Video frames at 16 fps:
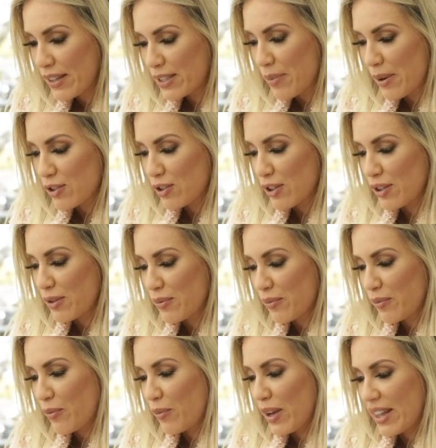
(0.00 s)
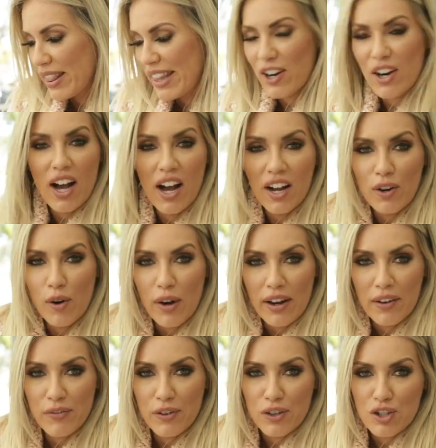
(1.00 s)
especially when they're
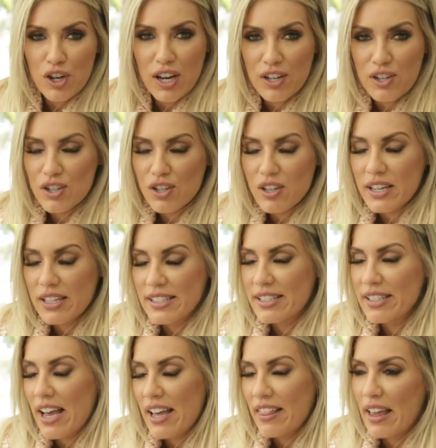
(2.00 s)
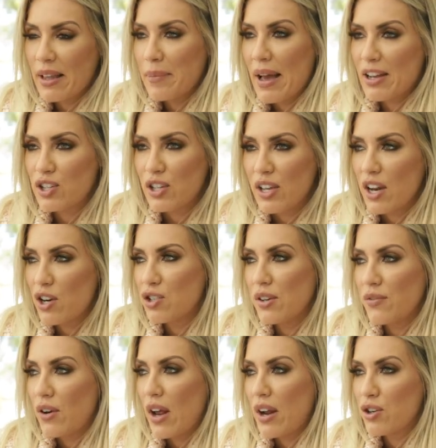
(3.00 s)
hungry for change because I like matching
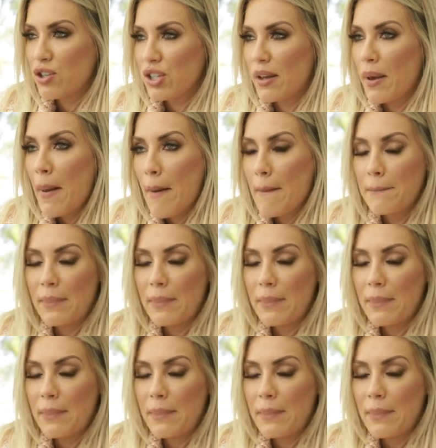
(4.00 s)
energy for energy.